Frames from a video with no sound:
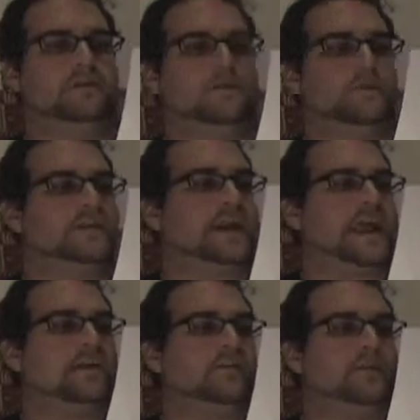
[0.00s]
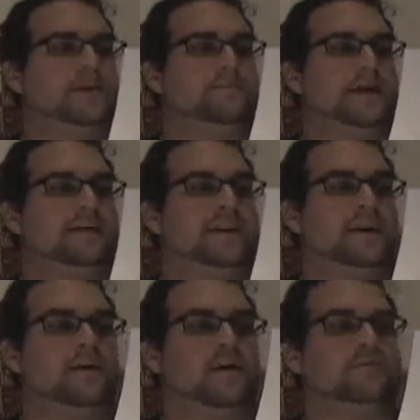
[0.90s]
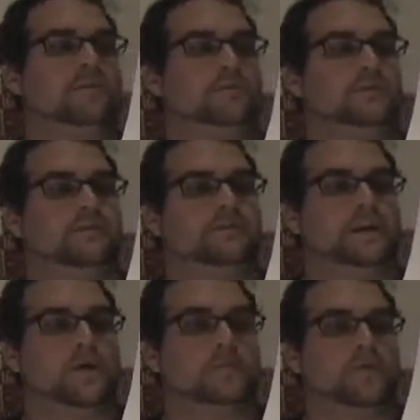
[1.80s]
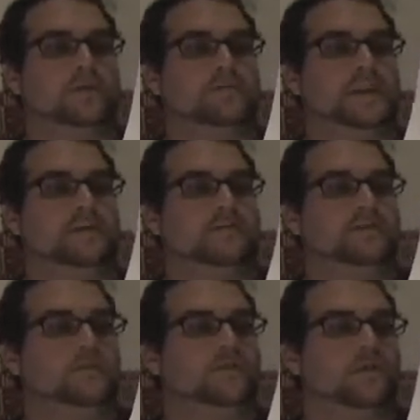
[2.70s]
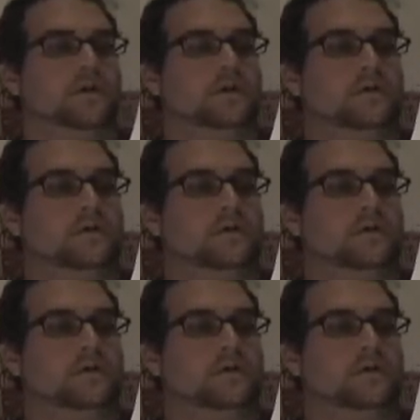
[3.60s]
which I had actually been meditating on for a music video I'm going to make in the future.